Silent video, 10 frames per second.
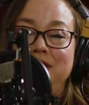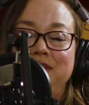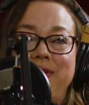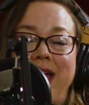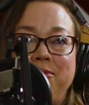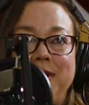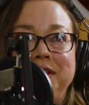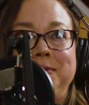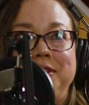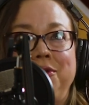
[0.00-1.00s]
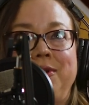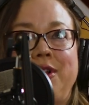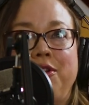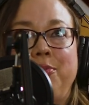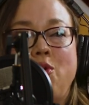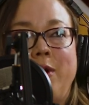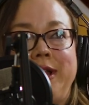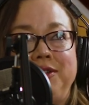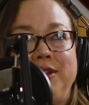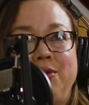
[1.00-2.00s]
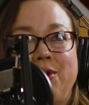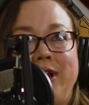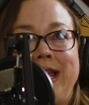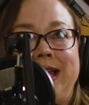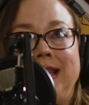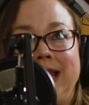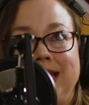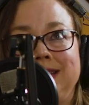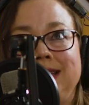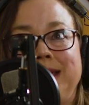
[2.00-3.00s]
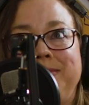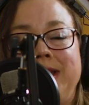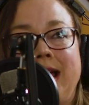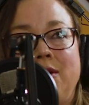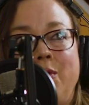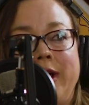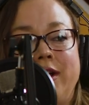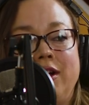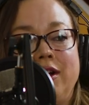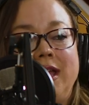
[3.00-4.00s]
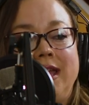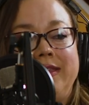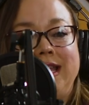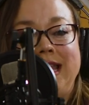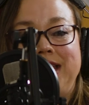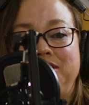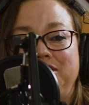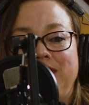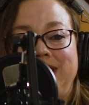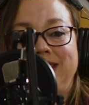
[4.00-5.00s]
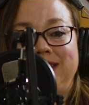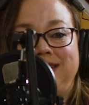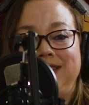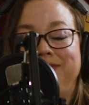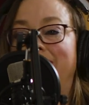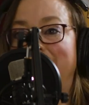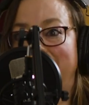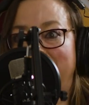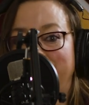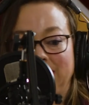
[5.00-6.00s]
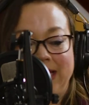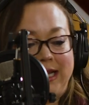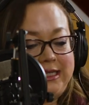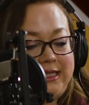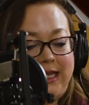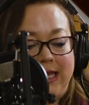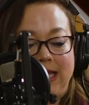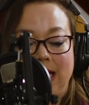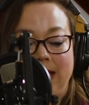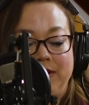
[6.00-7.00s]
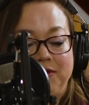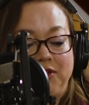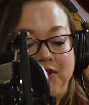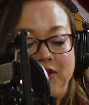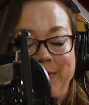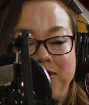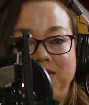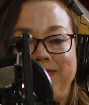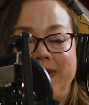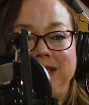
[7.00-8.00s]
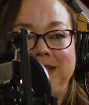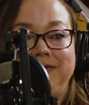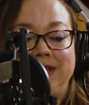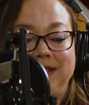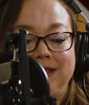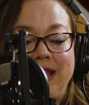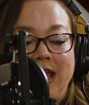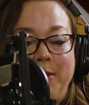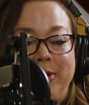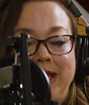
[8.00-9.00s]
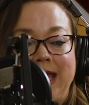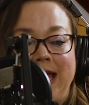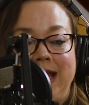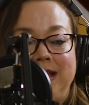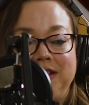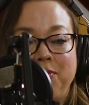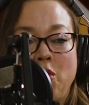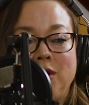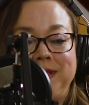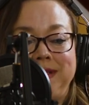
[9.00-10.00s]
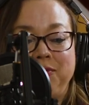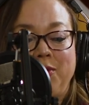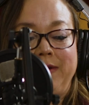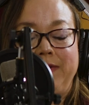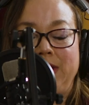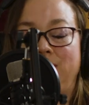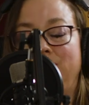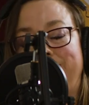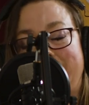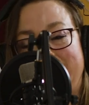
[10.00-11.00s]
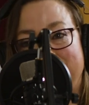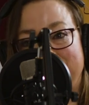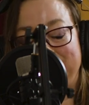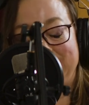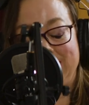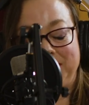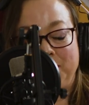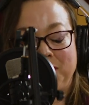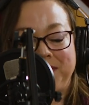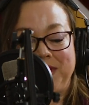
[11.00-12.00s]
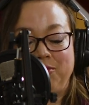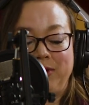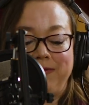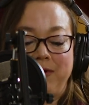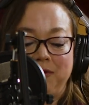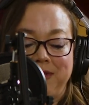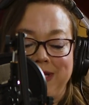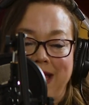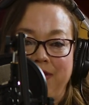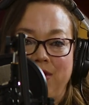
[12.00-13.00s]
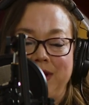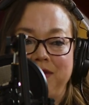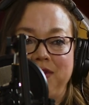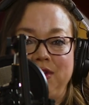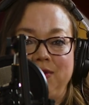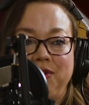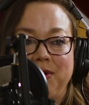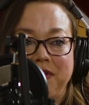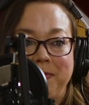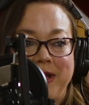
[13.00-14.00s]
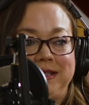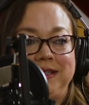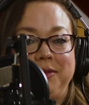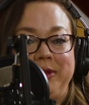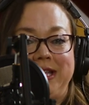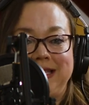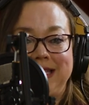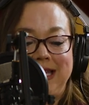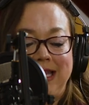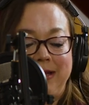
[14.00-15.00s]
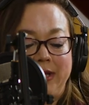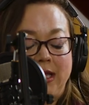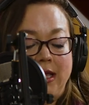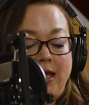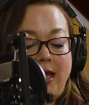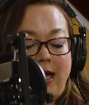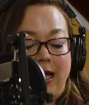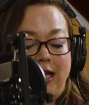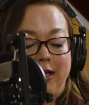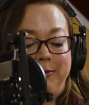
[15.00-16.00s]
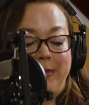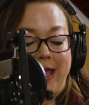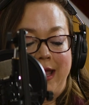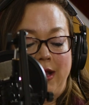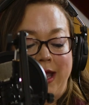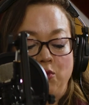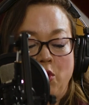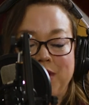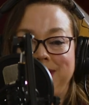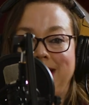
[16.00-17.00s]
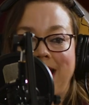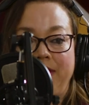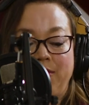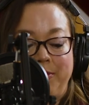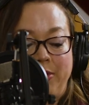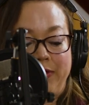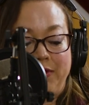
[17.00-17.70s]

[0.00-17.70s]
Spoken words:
So that brings me to another point. We're in a landscape now where the nation is divided politically. There's just so much divisiveness, but yet sports is one of the unifiers. Sports can bring folks together, and students are expected to be a team and work together and put